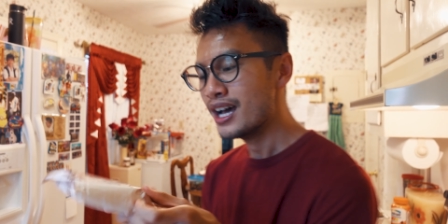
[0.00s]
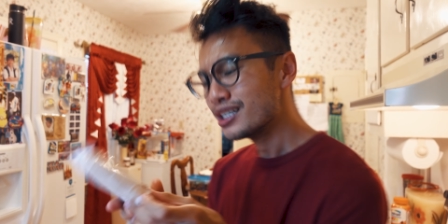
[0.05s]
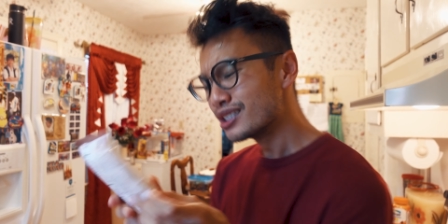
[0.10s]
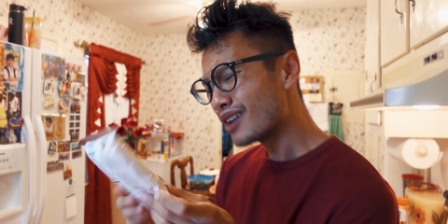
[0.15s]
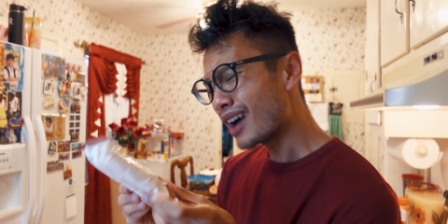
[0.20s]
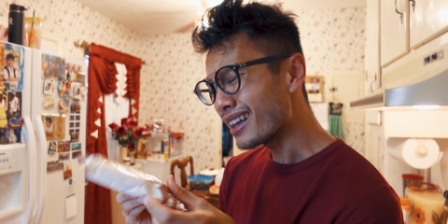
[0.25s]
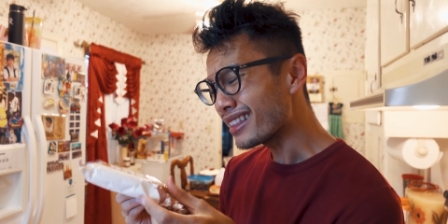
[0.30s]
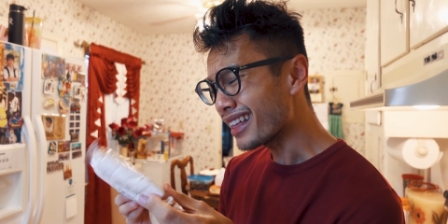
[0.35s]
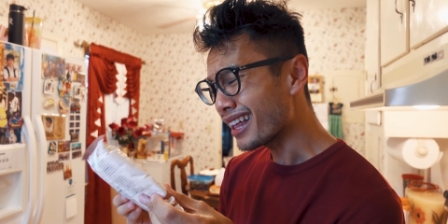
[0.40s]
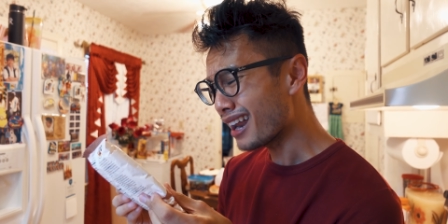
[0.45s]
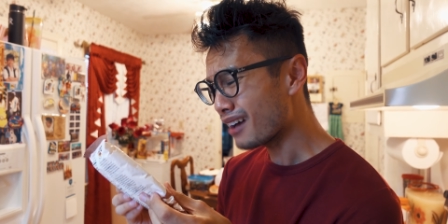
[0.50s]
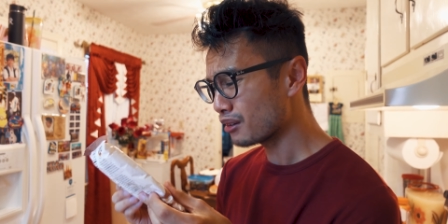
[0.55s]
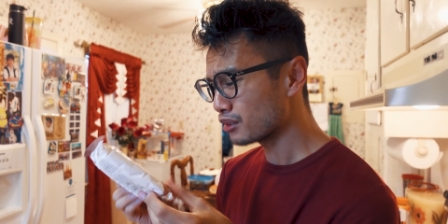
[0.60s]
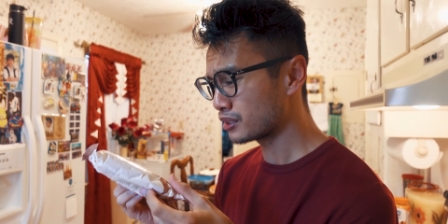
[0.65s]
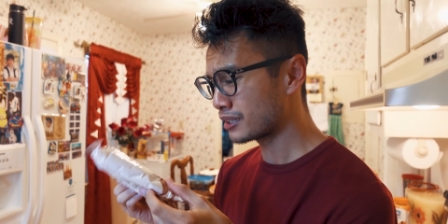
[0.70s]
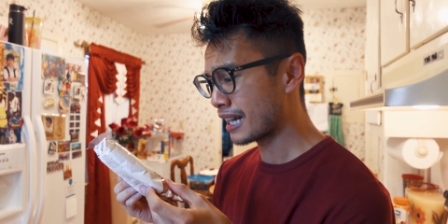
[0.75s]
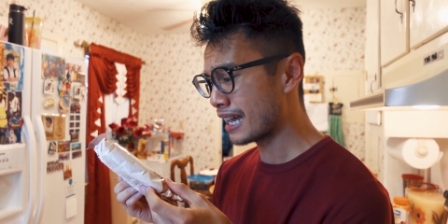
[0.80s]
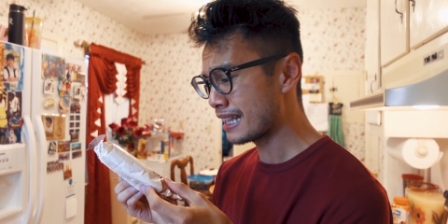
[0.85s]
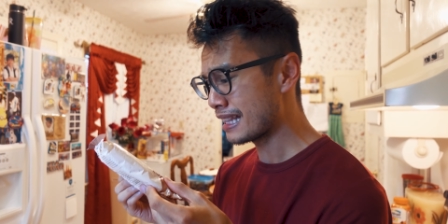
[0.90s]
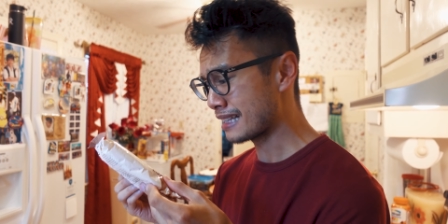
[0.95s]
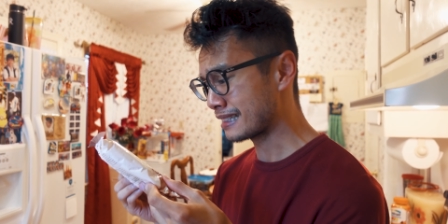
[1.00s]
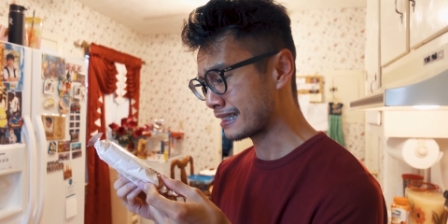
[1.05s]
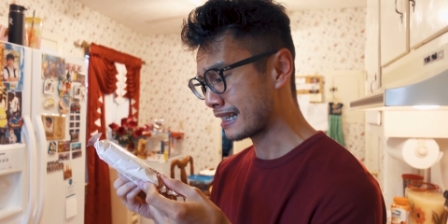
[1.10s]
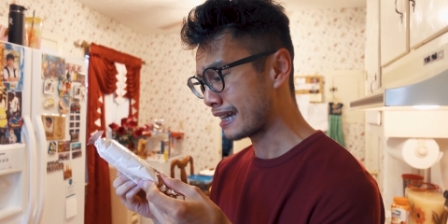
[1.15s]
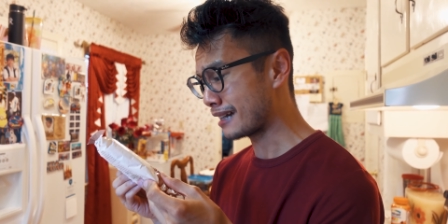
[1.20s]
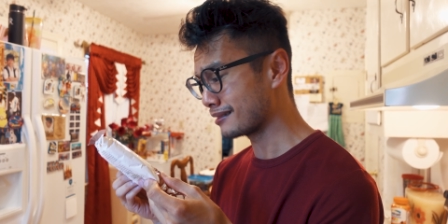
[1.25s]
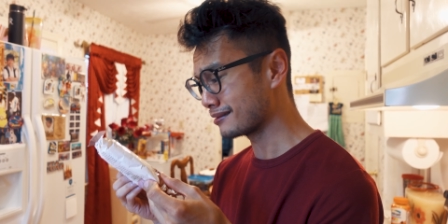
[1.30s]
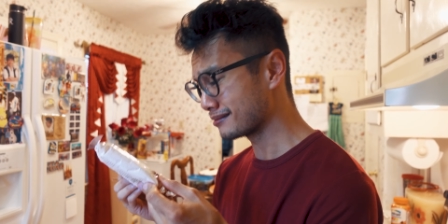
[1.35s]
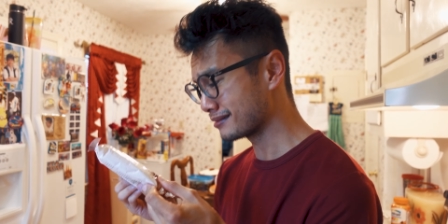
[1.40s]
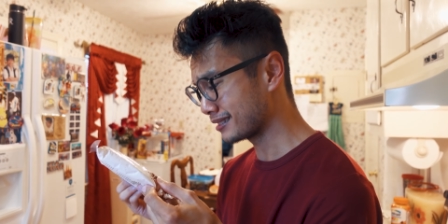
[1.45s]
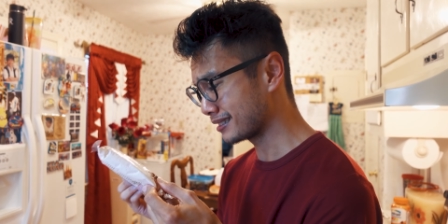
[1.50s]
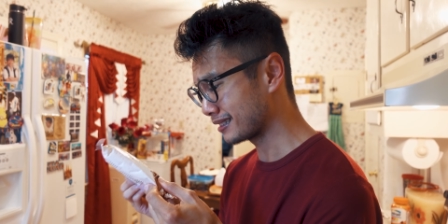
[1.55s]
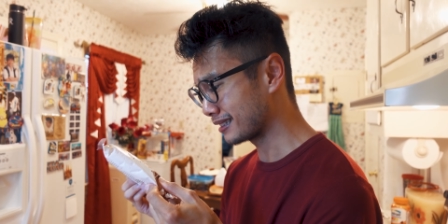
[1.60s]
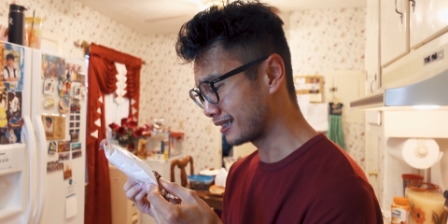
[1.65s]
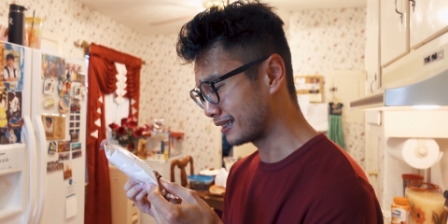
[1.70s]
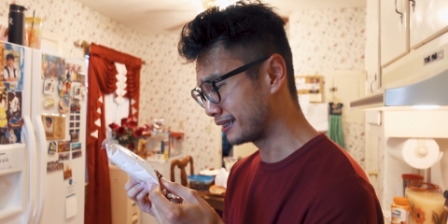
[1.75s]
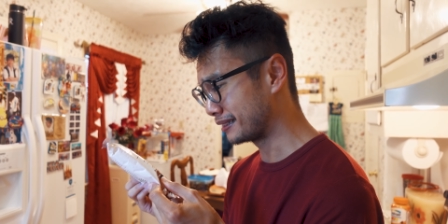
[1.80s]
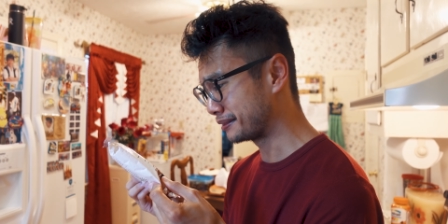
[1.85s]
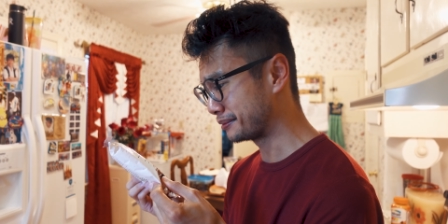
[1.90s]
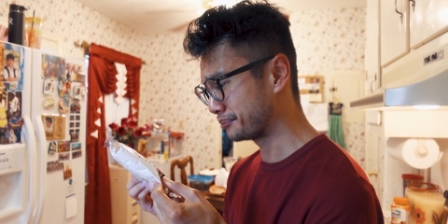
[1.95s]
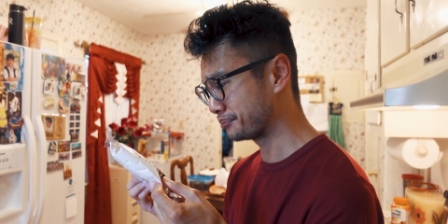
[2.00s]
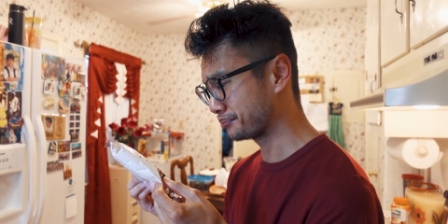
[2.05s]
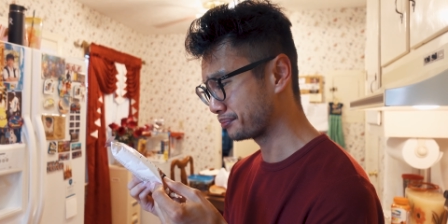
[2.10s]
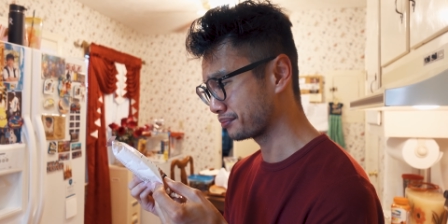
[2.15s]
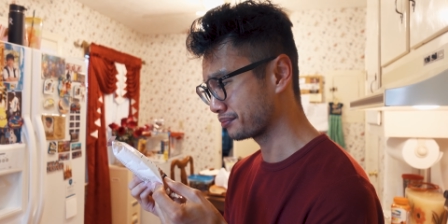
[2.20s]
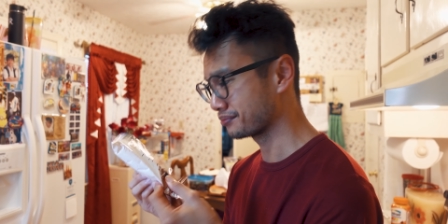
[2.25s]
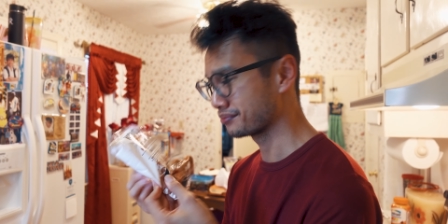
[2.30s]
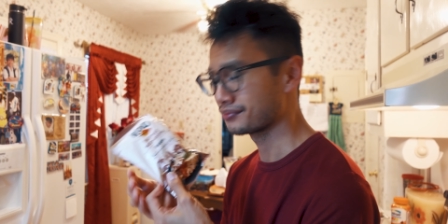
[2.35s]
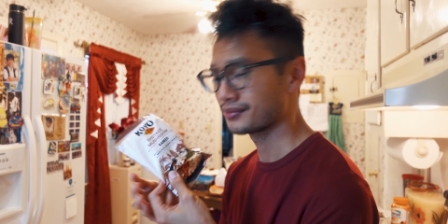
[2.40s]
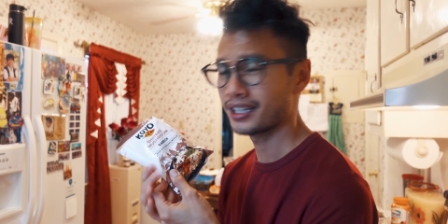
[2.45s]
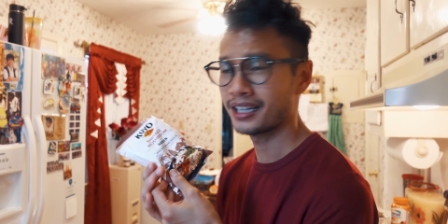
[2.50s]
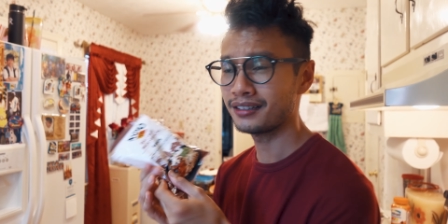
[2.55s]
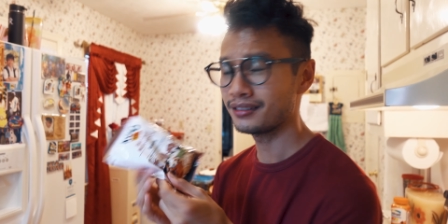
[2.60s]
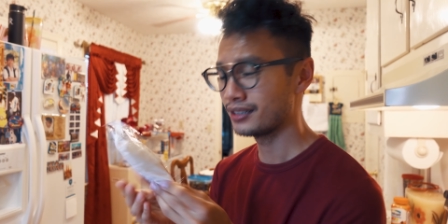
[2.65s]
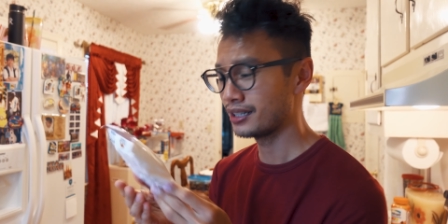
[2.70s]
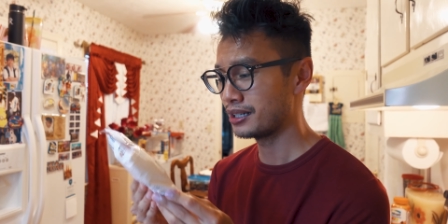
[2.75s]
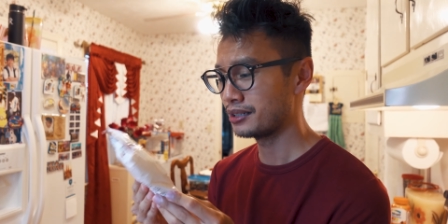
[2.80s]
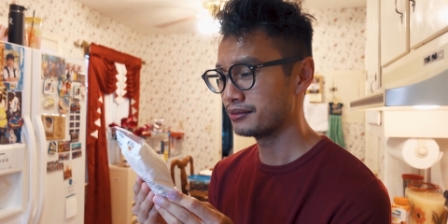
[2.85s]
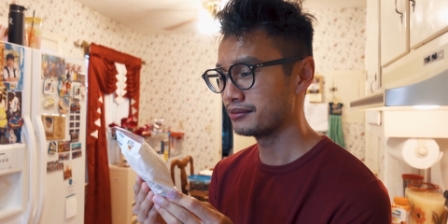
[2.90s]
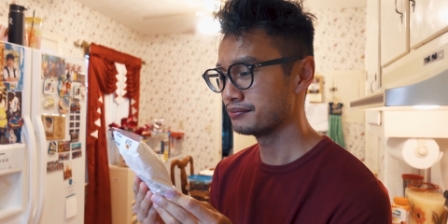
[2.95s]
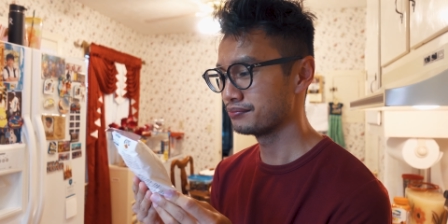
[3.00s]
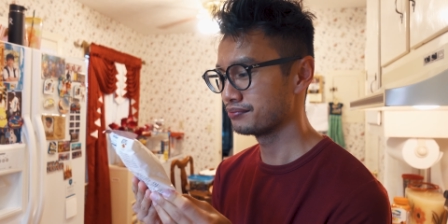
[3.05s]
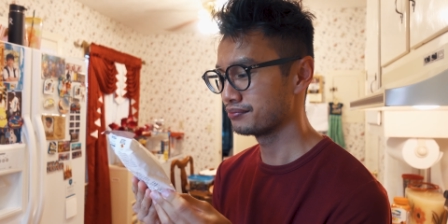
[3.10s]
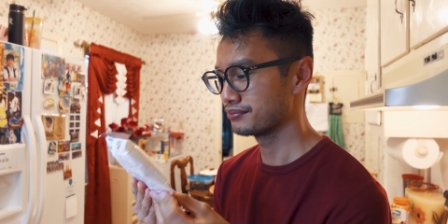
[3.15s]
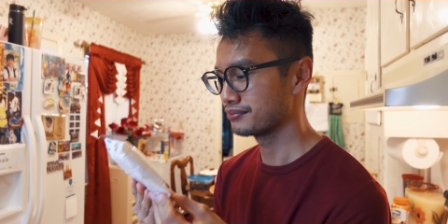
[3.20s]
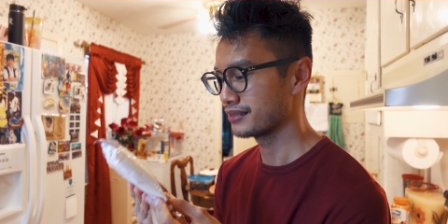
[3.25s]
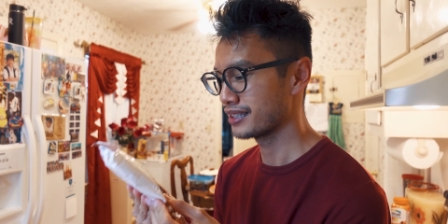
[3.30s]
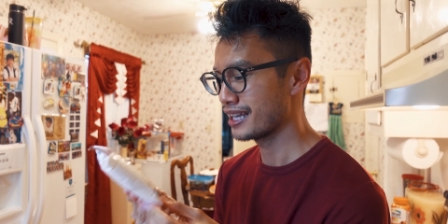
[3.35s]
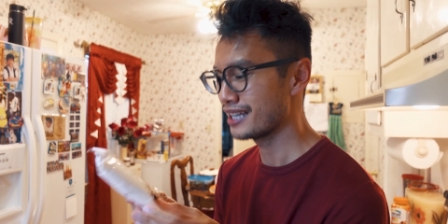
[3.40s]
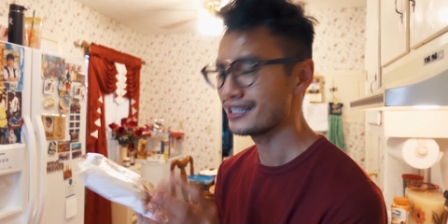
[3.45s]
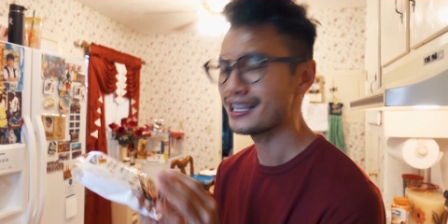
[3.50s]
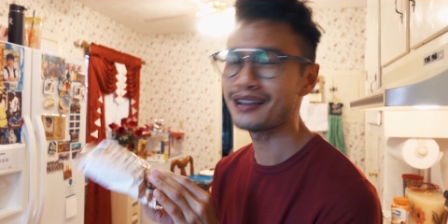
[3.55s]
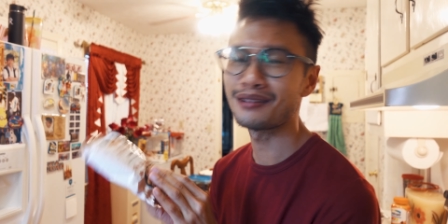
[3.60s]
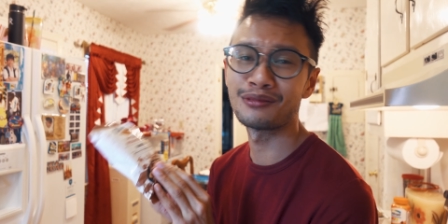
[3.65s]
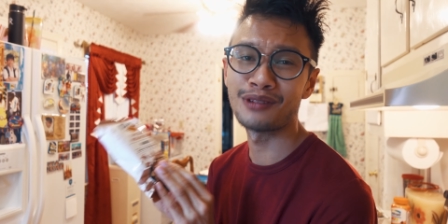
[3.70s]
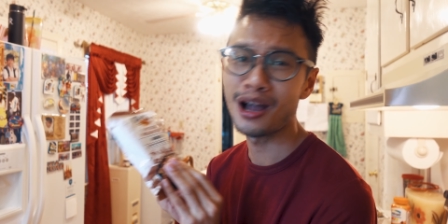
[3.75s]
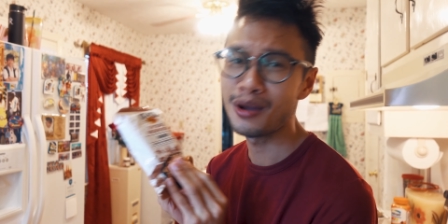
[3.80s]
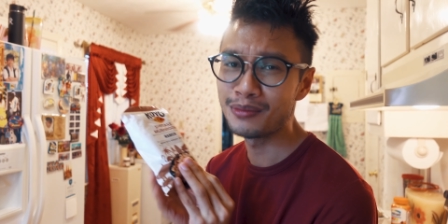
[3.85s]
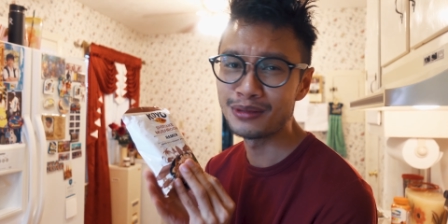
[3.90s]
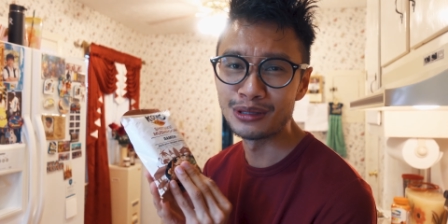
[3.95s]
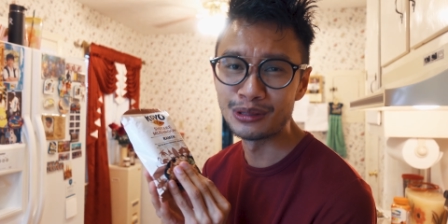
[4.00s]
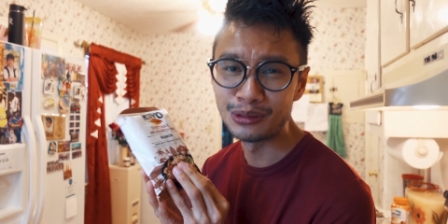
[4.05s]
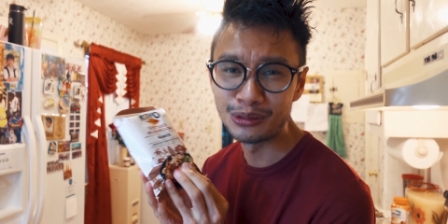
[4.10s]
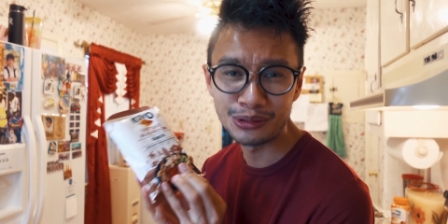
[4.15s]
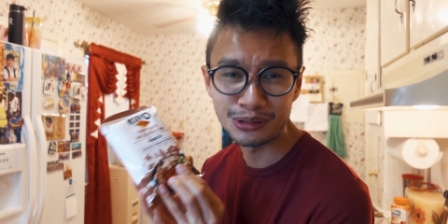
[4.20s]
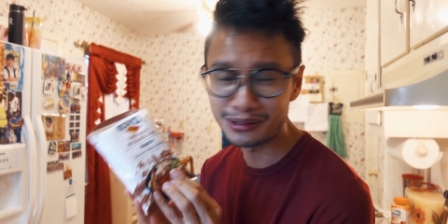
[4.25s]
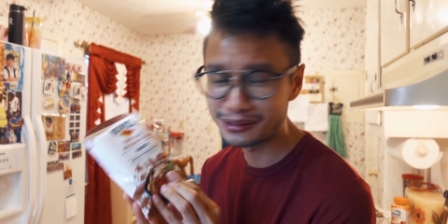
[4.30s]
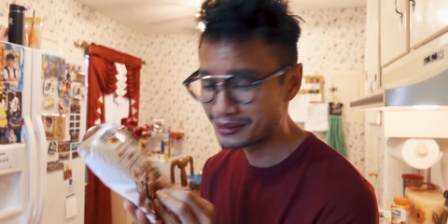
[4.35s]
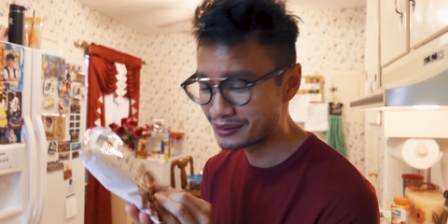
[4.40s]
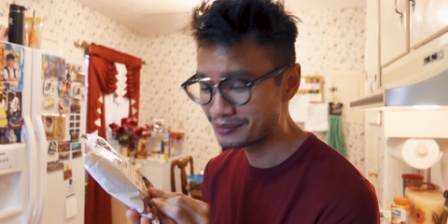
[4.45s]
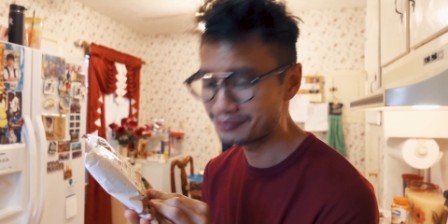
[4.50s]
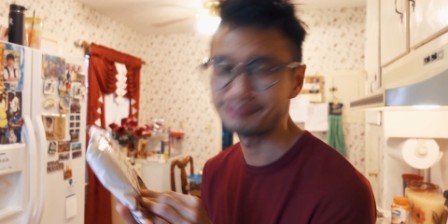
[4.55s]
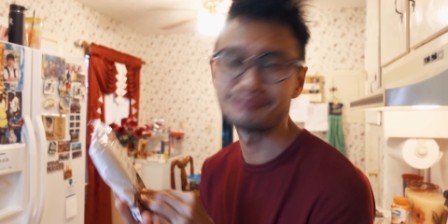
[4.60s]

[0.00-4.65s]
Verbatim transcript: So I thought I would try this out. I don't know. It's like ramen noodles,